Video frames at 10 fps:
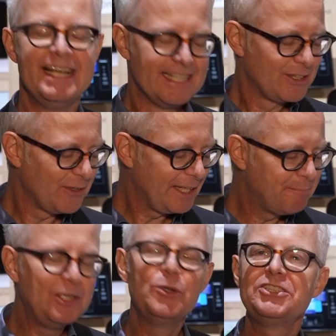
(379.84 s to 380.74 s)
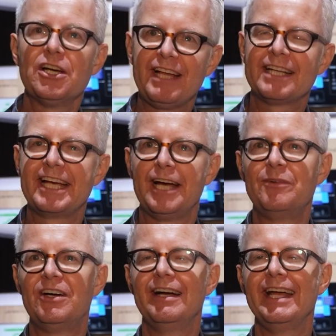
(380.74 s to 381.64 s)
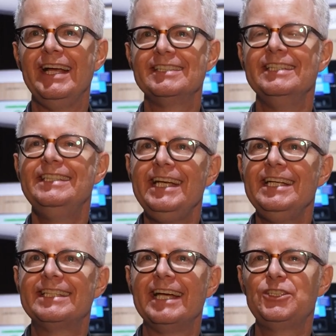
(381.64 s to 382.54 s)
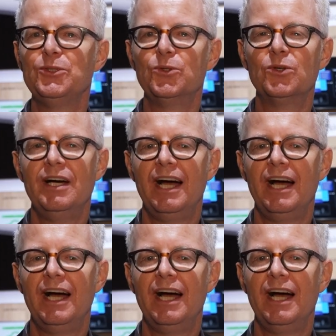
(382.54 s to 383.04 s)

So the beauty of that camera is indeed that you